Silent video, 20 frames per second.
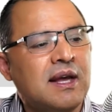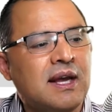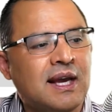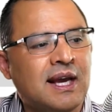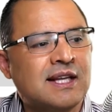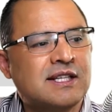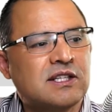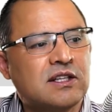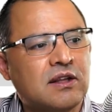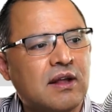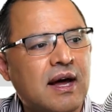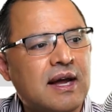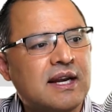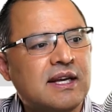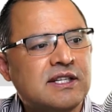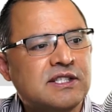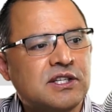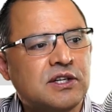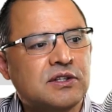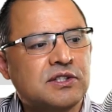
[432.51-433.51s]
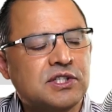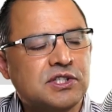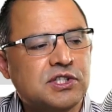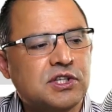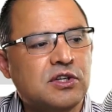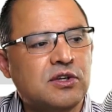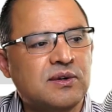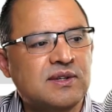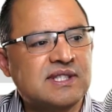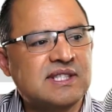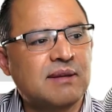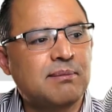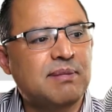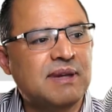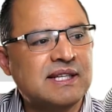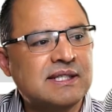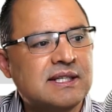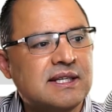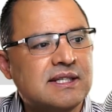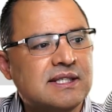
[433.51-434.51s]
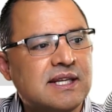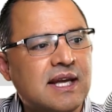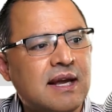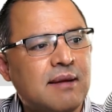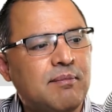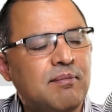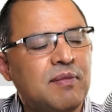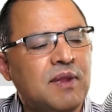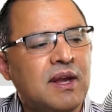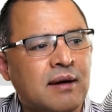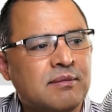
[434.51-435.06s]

It's a lot easier just to use the business name.